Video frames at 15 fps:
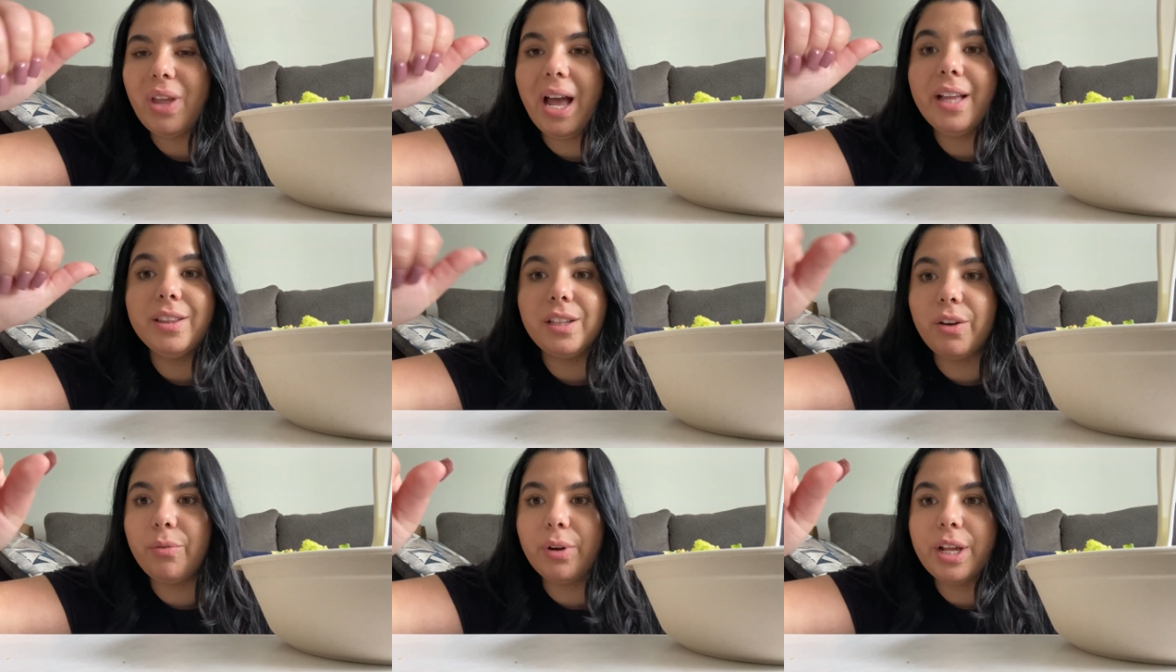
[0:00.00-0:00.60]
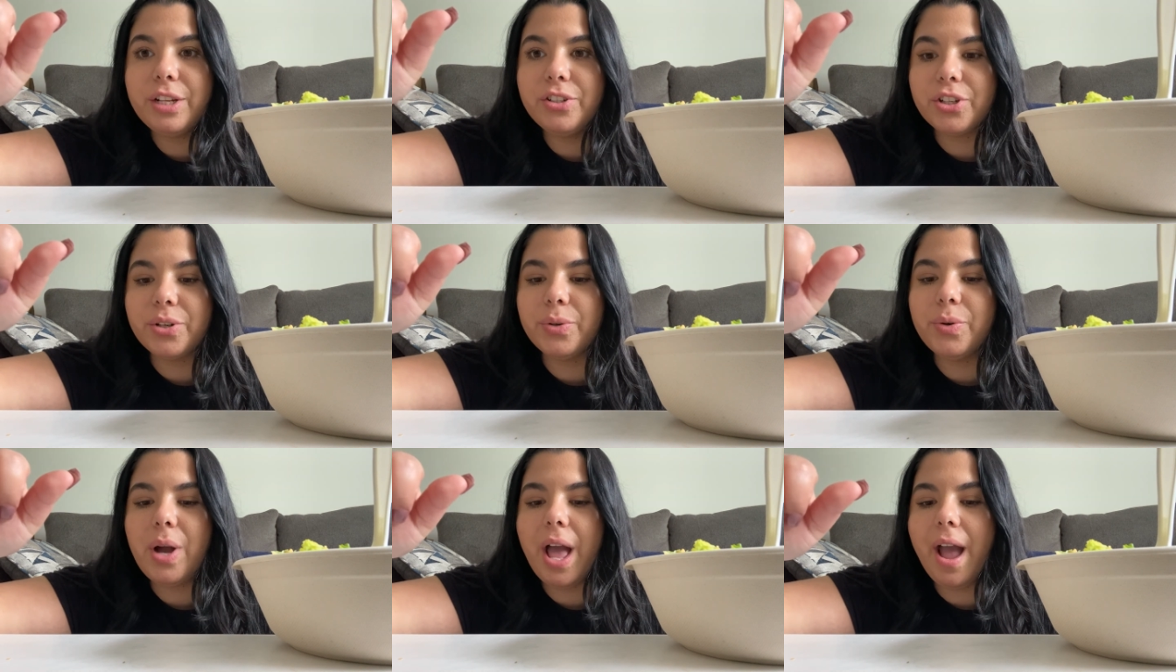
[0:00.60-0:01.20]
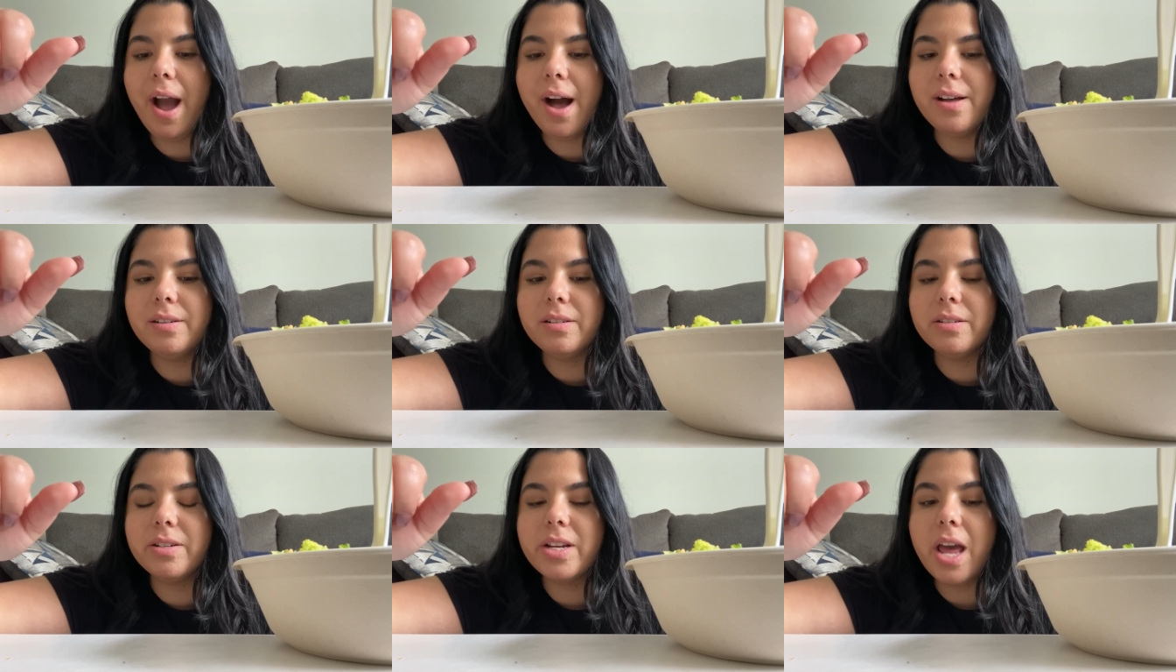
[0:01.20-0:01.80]
I love what I do,
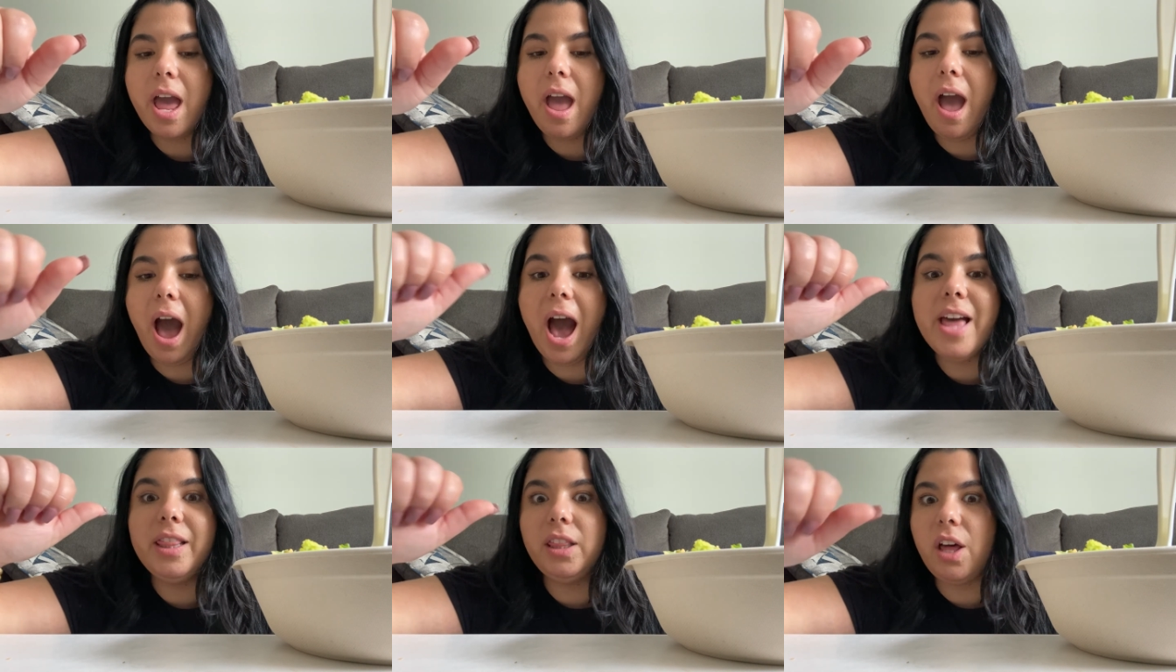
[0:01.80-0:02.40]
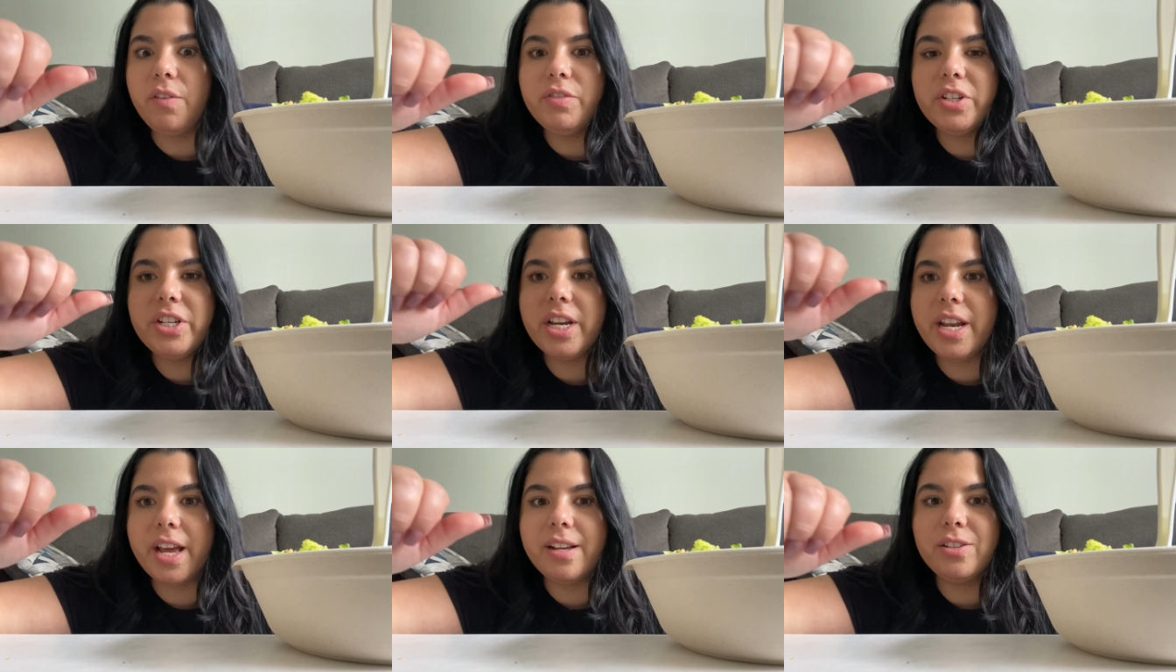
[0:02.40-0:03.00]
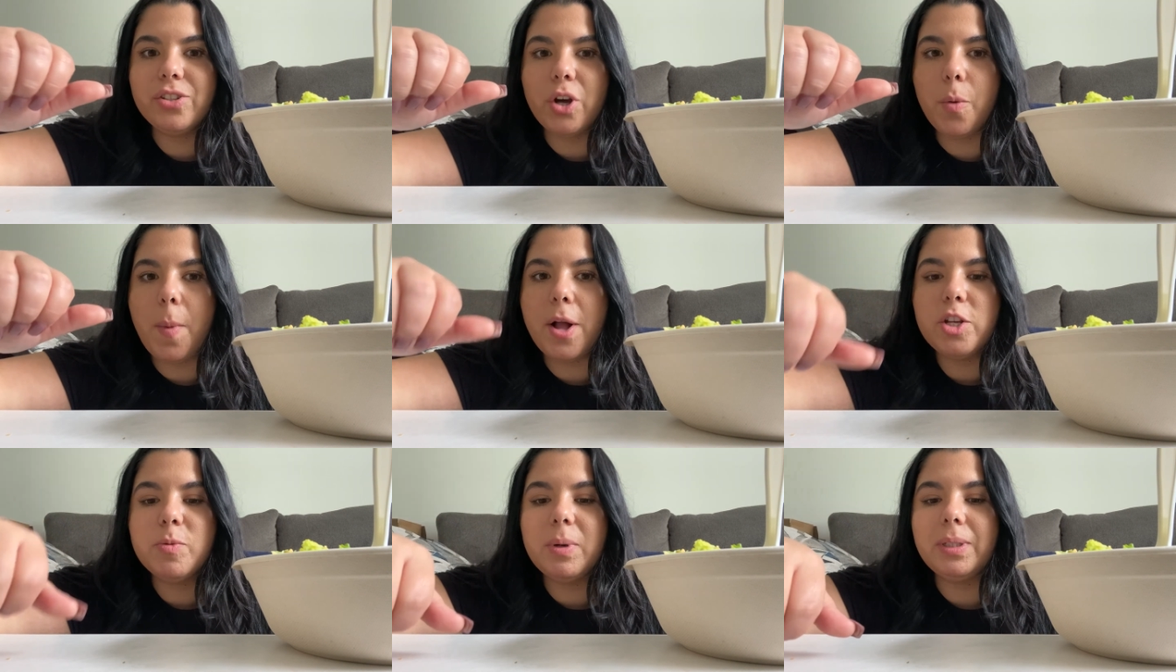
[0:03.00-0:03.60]
and I loved today so
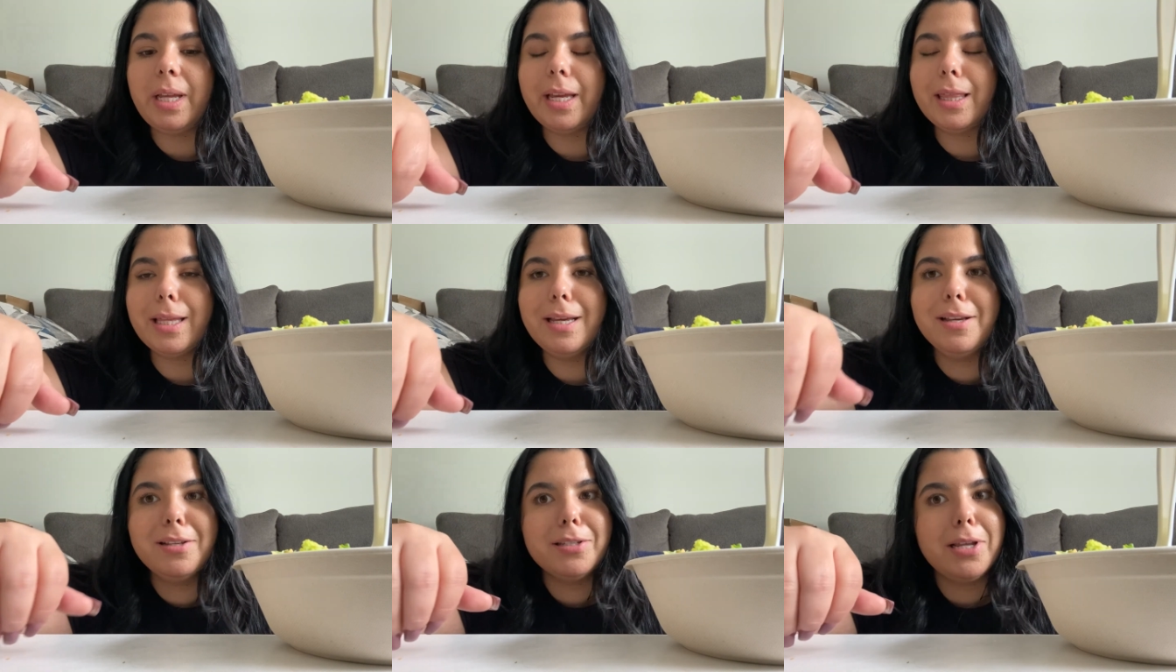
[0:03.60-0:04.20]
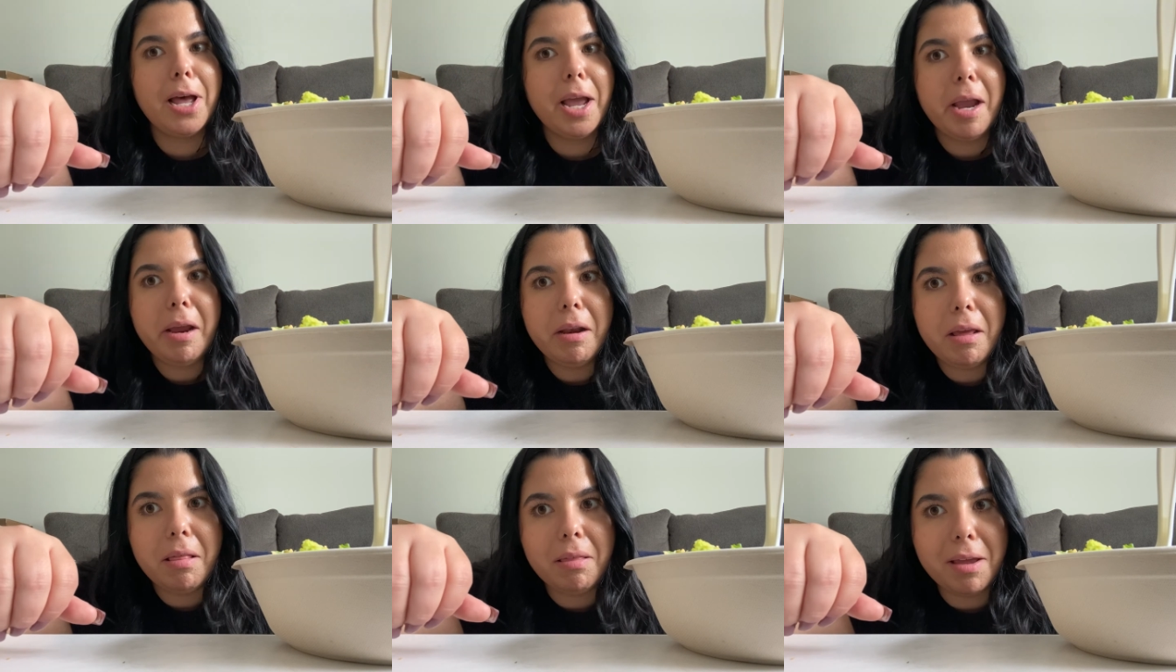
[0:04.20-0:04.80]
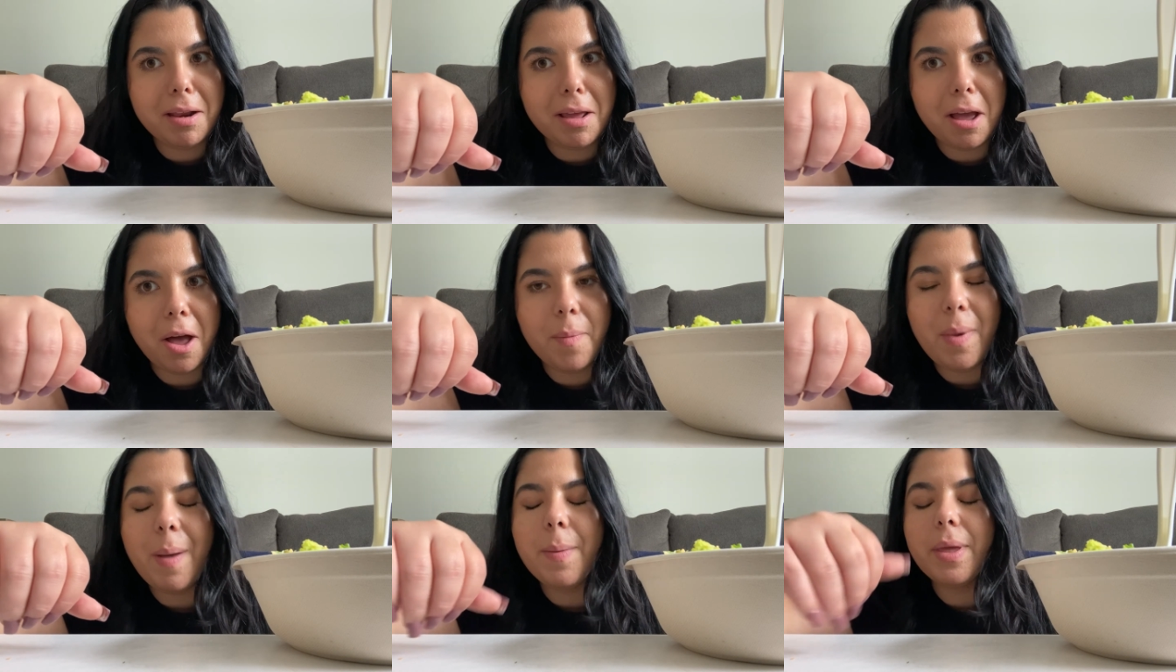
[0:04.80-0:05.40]
much, but like the anxiety leading
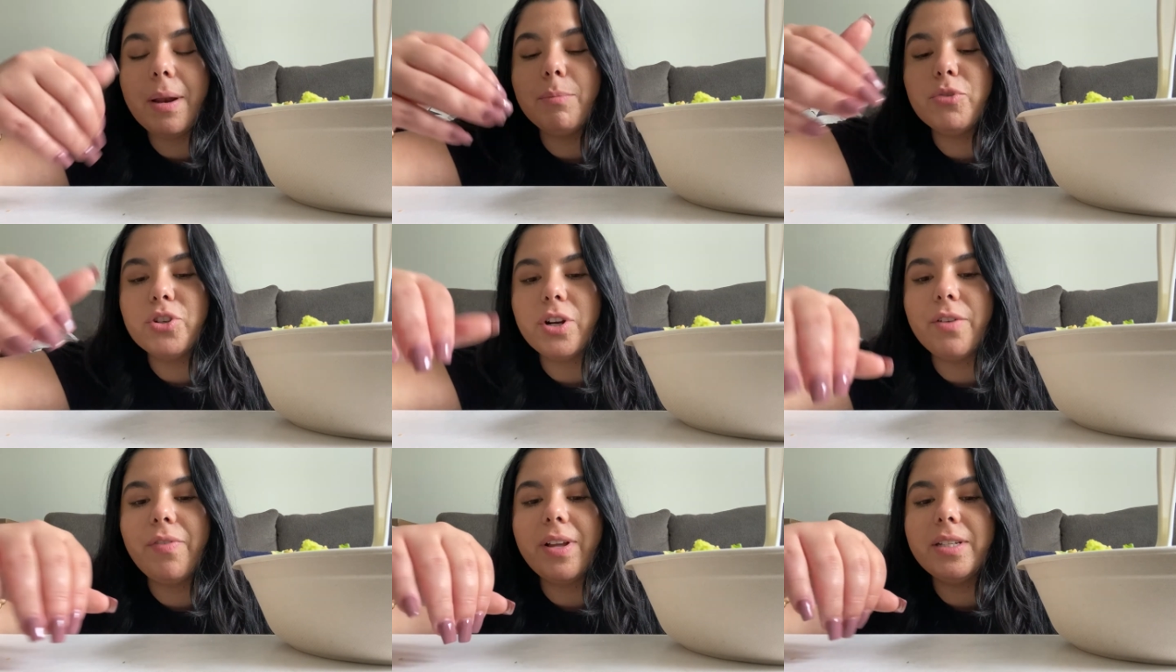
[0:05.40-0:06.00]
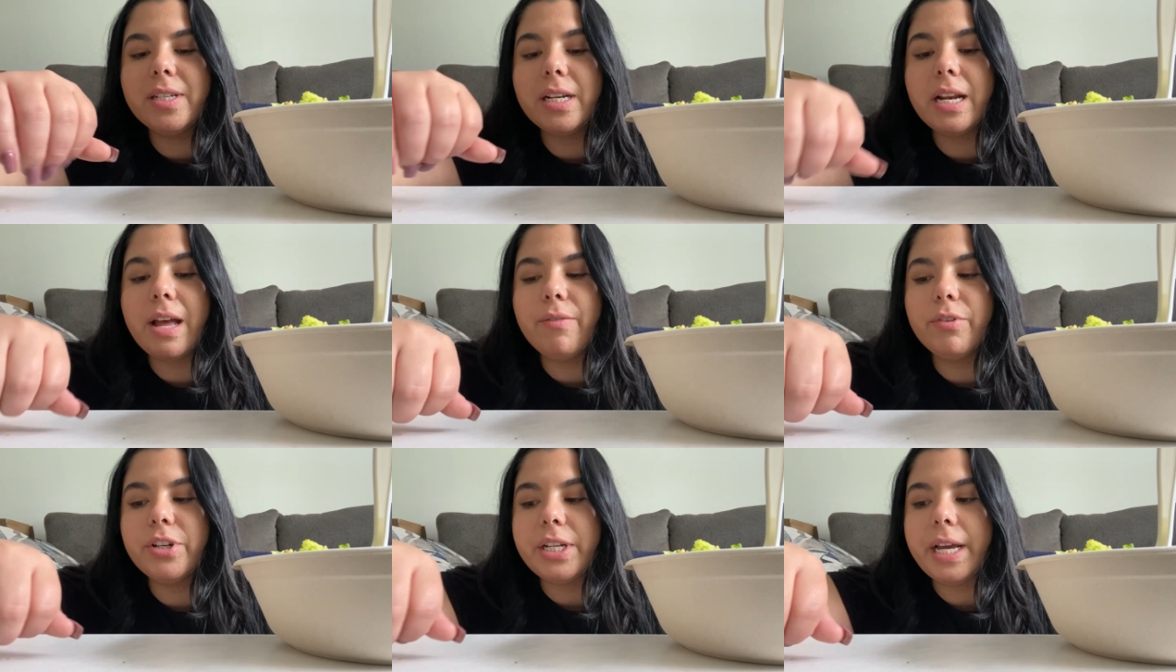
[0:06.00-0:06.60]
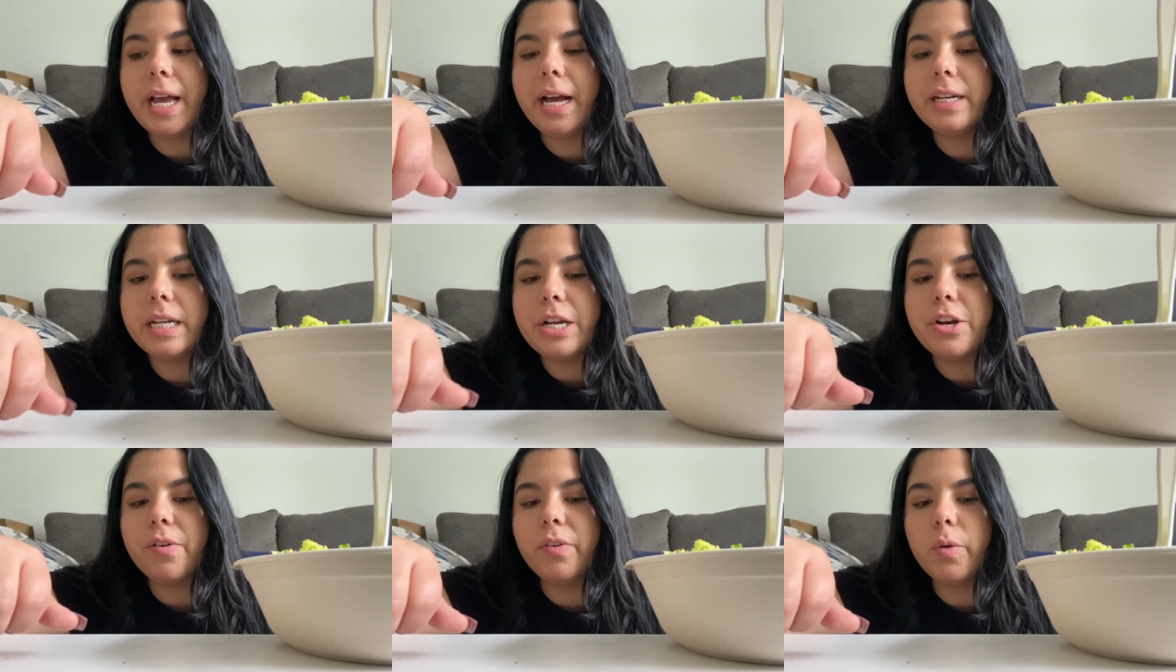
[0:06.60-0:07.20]
up, I mean, I'm sure if I did it every day, had
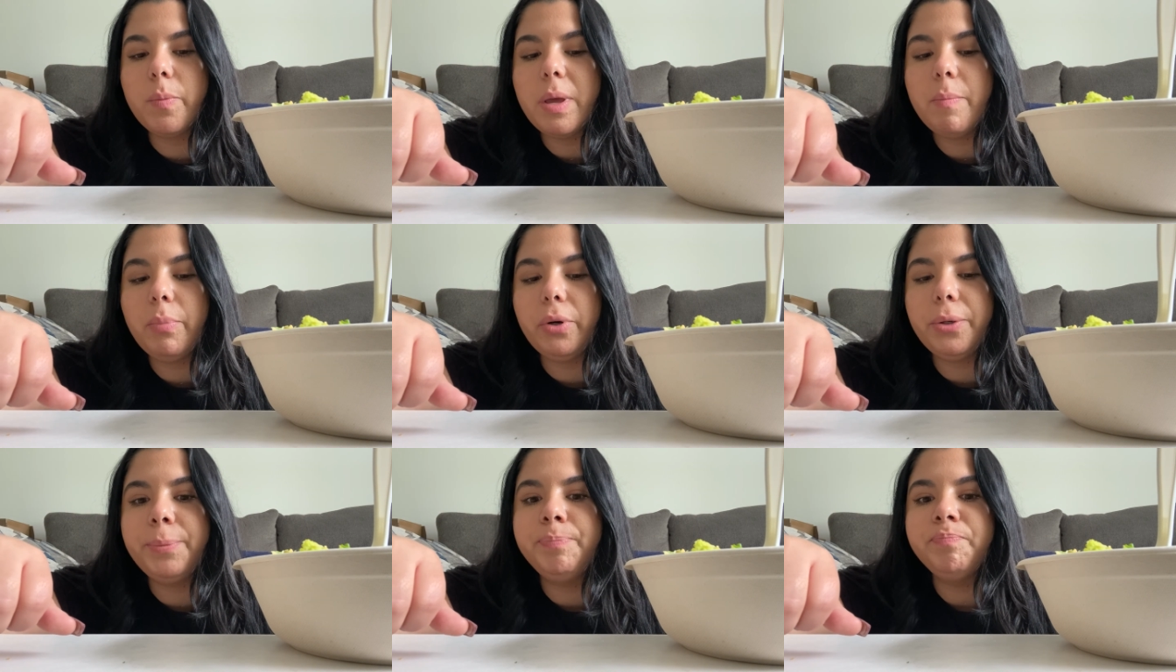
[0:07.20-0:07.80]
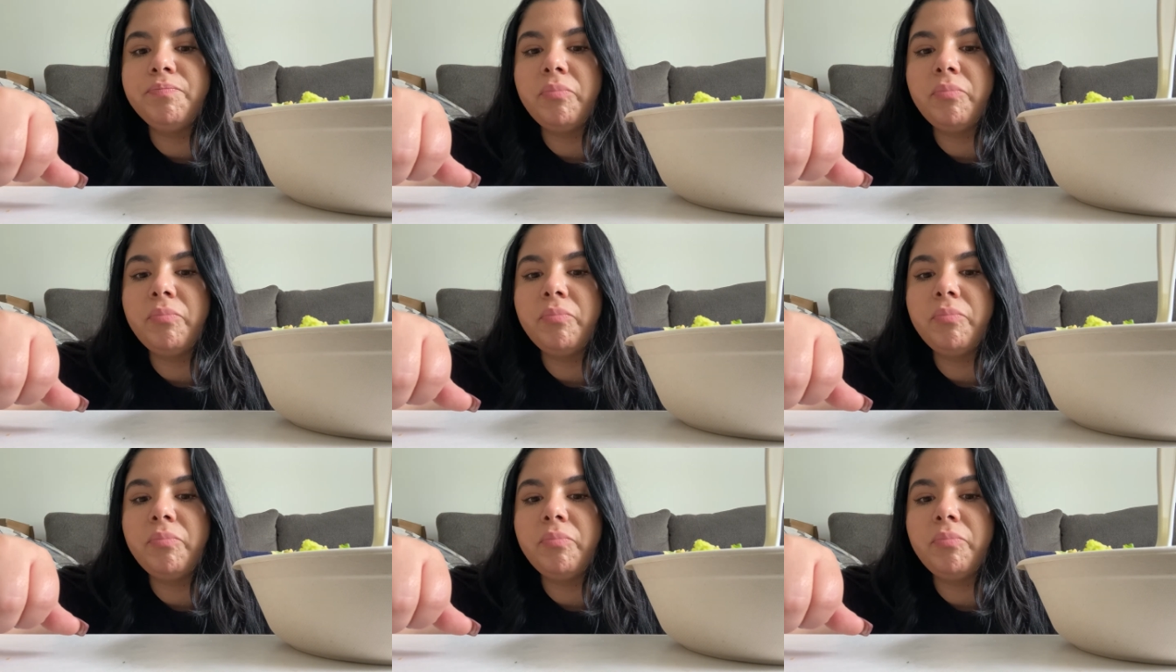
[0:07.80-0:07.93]
to interview people